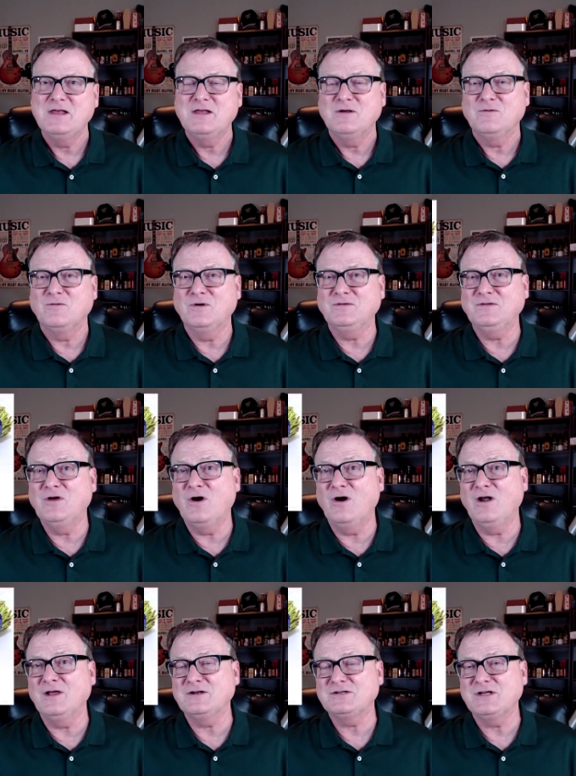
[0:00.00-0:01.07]
What's
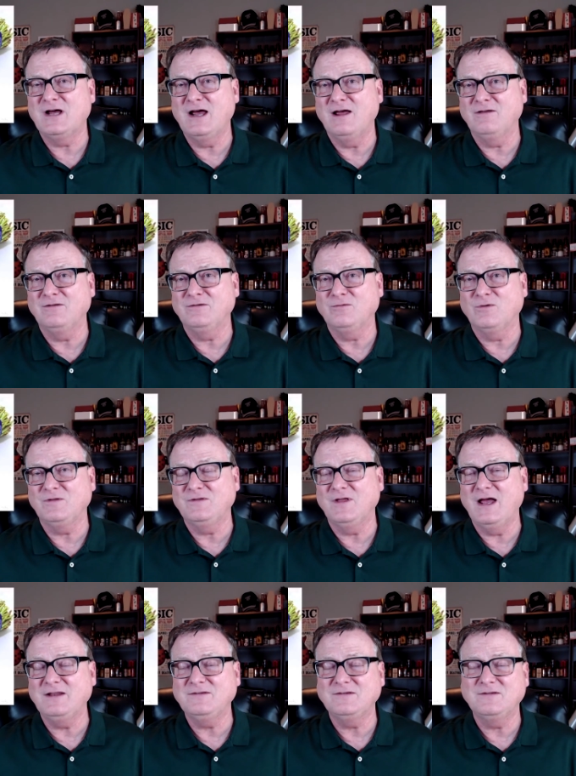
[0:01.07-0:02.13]
garlic chives? What
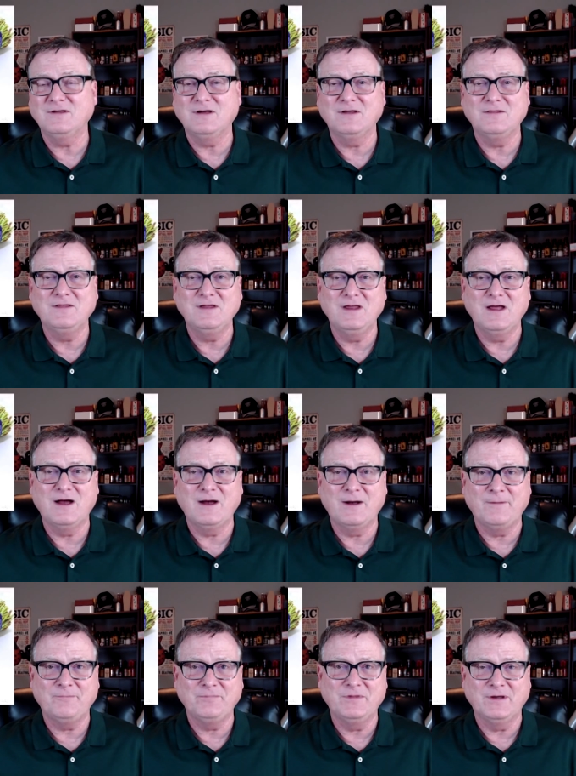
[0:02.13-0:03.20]
that's
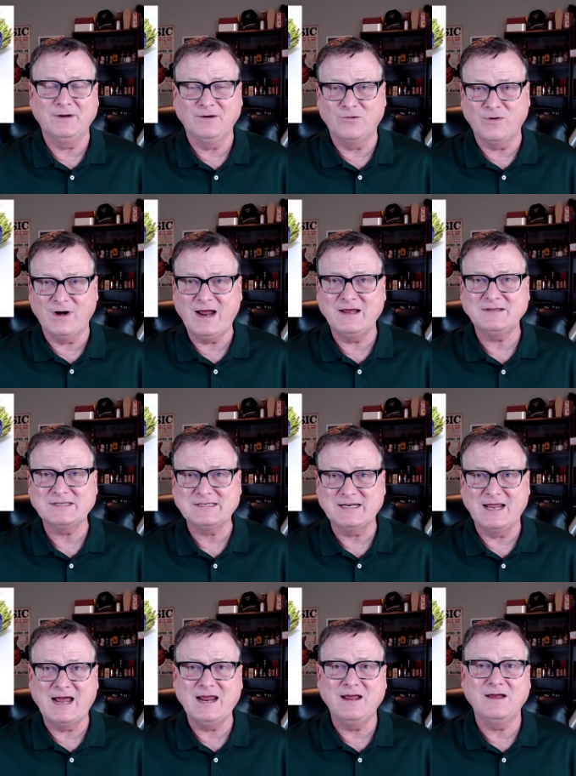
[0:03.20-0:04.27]
the
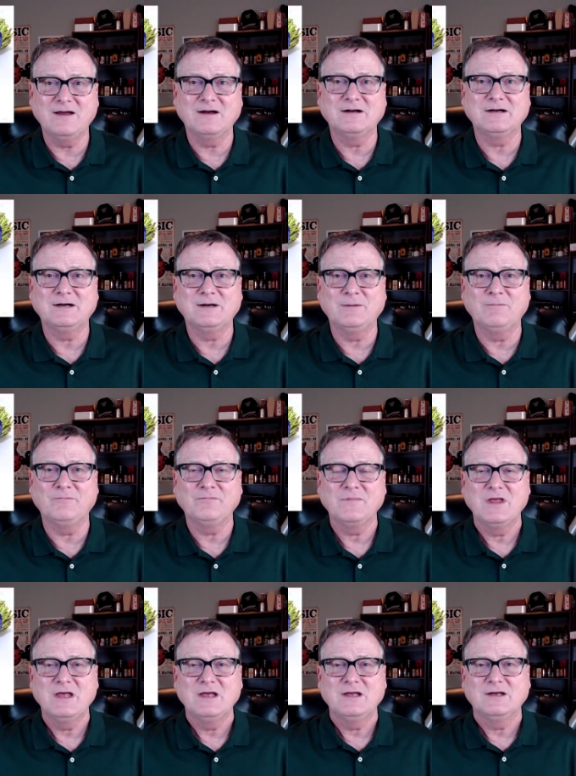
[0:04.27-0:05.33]
grass-like
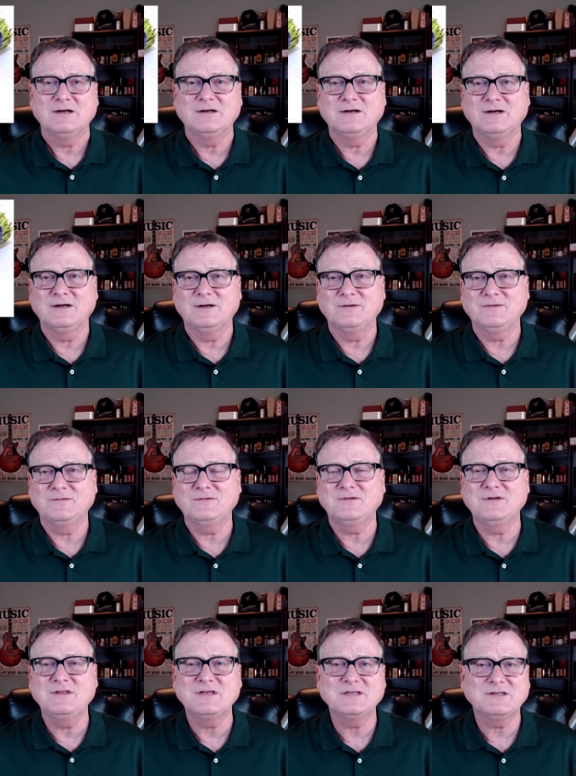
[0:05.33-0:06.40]

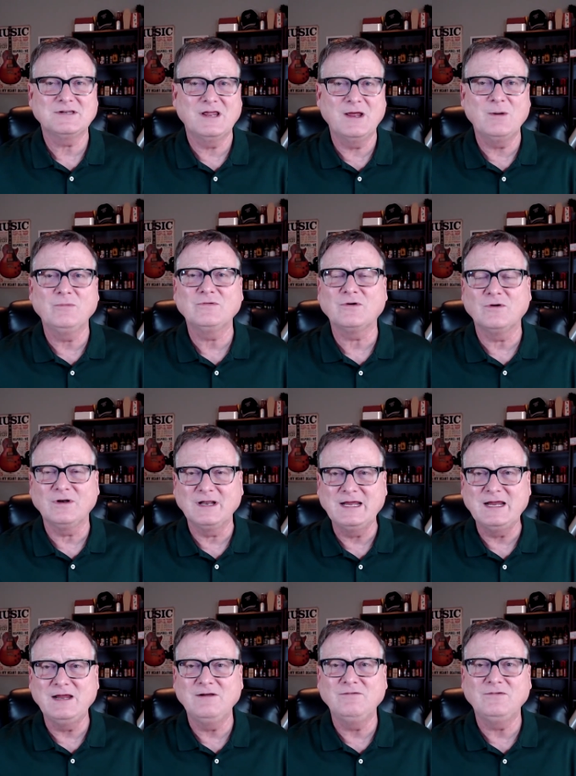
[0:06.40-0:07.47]
stems or
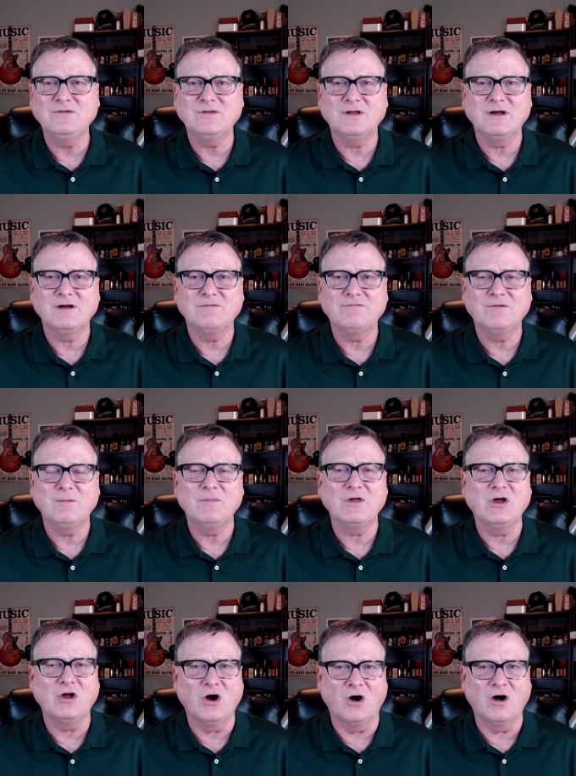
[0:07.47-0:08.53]
leaves from the
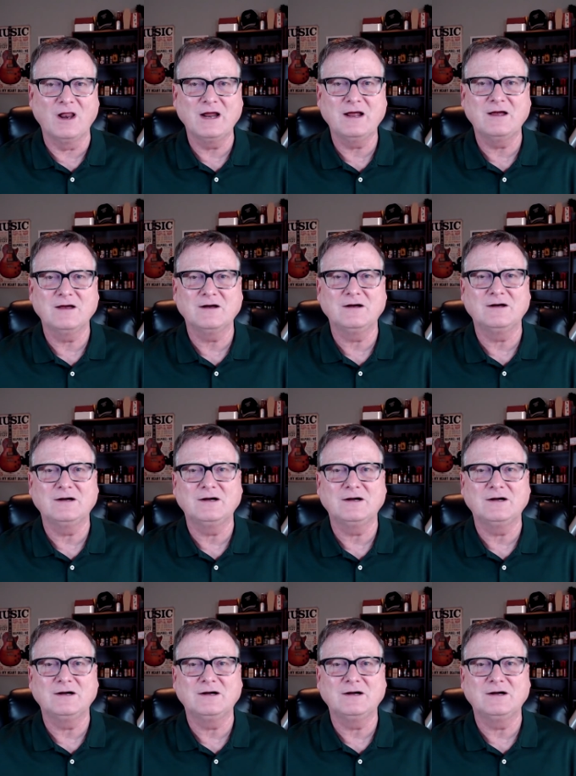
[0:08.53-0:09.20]
garlic.